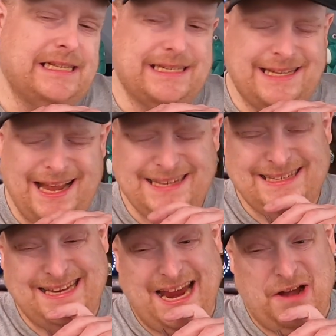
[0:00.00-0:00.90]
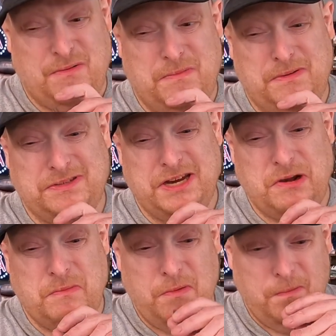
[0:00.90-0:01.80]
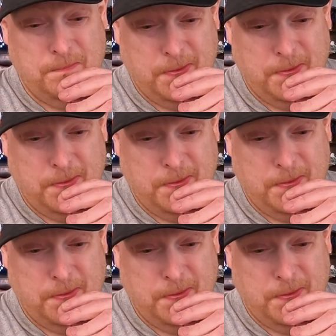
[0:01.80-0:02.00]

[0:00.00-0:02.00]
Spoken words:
It's not terrible, terrible.